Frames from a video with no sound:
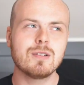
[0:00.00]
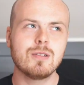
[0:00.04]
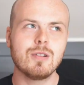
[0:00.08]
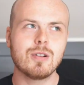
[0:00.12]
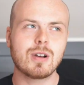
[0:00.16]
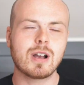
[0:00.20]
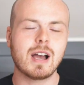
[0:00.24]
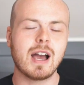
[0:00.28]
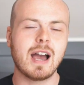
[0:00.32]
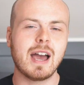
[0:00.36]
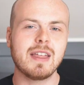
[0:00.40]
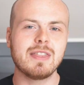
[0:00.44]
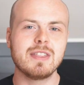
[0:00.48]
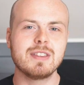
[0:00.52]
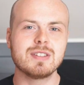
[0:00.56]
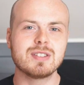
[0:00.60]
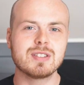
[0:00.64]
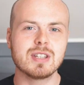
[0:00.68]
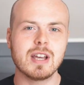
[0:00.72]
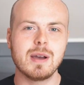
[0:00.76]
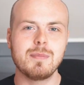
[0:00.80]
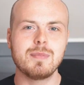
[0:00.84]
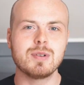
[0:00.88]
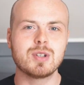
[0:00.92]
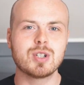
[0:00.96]
look at the
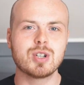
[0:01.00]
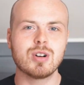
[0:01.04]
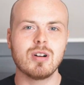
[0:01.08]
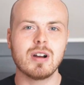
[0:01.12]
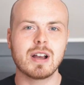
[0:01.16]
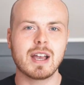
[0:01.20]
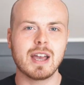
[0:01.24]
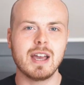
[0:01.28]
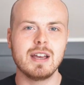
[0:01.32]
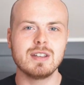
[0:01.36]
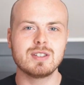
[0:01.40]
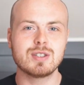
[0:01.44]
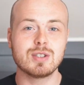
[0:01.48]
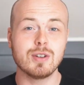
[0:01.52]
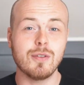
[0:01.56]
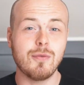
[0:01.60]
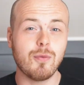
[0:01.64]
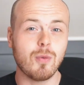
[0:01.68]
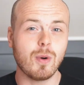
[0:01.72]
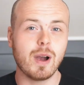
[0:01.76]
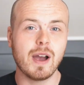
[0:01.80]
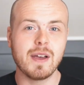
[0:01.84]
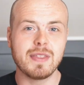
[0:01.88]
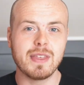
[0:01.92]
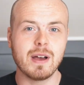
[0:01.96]
Cybertruck
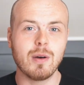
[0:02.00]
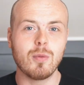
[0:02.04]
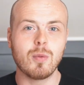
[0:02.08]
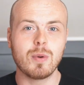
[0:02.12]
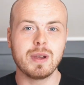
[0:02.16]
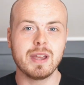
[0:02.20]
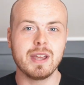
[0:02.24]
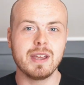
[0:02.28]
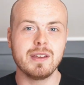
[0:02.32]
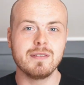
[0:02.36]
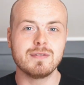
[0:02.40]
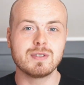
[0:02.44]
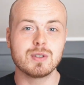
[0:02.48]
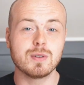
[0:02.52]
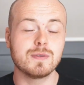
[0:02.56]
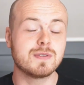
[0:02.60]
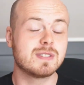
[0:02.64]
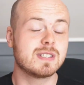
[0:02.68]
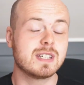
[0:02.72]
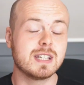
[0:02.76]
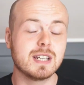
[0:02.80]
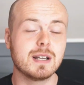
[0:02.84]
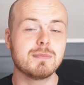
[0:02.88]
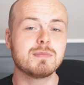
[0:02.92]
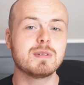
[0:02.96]
software that we've sort of
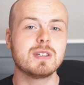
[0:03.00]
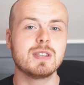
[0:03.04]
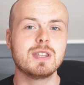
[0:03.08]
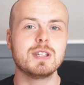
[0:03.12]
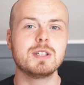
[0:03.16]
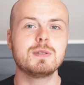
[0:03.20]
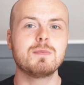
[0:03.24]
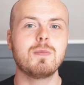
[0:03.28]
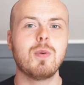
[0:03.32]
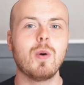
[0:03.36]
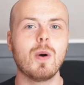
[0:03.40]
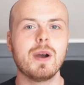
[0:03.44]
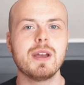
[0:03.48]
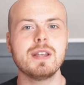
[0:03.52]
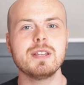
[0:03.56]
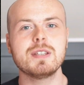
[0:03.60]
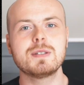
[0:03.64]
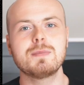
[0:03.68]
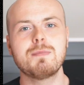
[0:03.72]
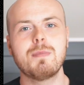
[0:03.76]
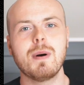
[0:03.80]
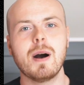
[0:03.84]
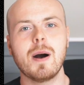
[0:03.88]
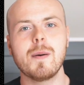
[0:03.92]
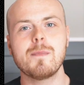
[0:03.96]
seen up to this
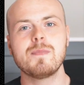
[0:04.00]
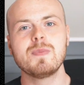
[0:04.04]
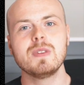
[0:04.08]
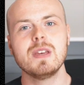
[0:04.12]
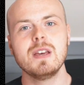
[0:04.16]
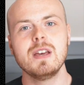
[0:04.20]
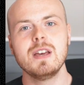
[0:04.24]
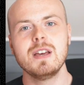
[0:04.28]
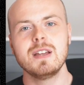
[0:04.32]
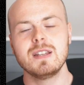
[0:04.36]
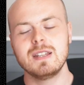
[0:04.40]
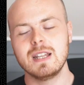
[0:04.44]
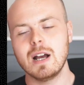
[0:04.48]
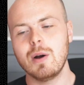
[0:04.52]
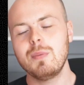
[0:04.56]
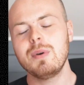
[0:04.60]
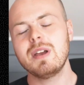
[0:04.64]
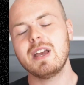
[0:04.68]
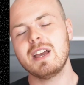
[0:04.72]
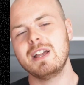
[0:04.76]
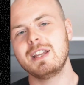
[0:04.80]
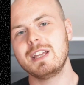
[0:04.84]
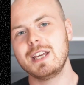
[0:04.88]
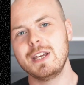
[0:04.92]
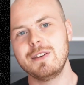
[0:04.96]
point, but now we
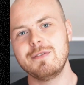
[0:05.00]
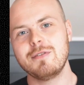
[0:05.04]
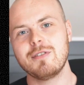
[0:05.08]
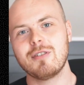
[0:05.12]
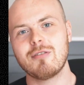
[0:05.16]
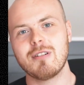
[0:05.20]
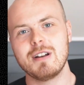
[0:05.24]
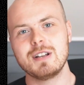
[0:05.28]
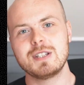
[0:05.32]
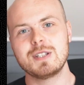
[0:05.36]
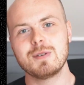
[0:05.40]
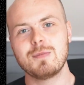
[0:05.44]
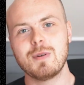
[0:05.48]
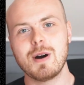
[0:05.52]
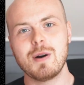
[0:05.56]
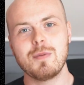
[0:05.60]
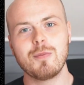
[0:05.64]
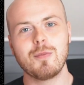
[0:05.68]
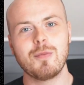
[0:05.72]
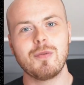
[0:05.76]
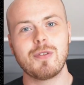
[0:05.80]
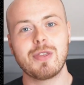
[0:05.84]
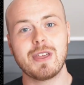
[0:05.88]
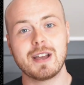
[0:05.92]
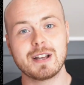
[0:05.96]
get an even greater
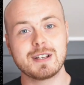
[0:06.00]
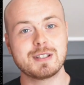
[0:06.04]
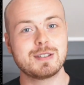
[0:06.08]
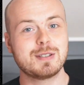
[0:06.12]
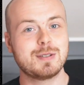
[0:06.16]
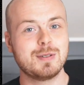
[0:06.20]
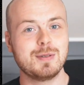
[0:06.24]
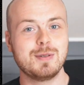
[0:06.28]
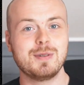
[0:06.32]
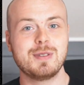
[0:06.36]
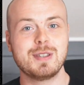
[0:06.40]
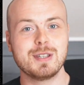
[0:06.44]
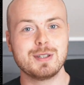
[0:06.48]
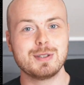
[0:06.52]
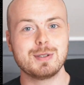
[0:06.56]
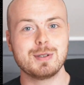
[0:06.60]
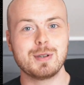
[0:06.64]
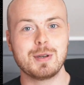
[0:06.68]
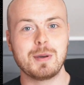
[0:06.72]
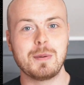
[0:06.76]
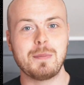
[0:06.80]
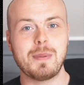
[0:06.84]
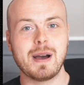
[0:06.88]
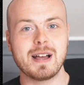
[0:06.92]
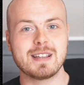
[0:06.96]
one thanks to this
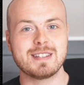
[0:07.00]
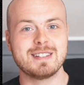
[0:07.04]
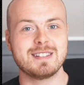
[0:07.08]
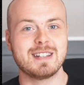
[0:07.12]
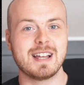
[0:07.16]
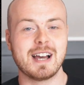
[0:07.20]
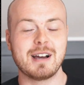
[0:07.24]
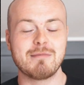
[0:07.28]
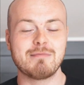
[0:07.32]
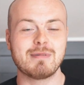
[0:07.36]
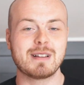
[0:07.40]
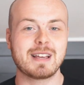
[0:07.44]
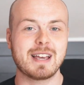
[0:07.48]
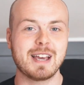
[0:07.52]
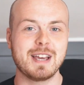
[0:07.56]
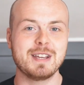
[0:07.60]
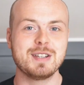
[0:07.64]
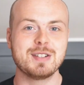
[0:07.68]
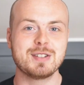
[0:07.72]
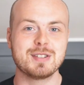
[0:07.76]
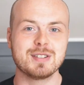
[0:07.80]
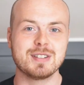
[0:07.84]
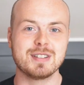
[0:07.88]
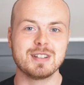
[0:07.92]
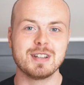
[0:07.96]
new patent
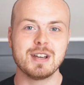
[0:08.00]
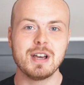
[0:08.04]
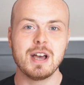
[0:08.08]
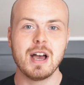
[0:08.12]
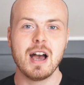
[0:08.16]
application.